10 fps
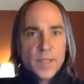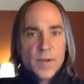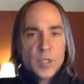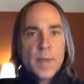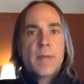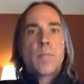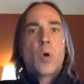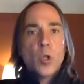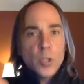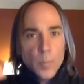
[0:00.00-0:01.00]
And there's been
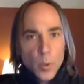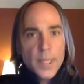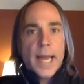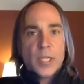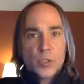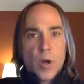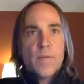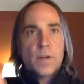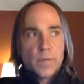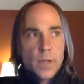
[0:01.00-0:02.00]
multiple
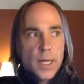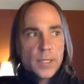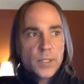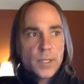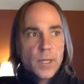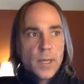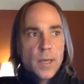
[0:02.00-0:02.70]
catastrophic floods.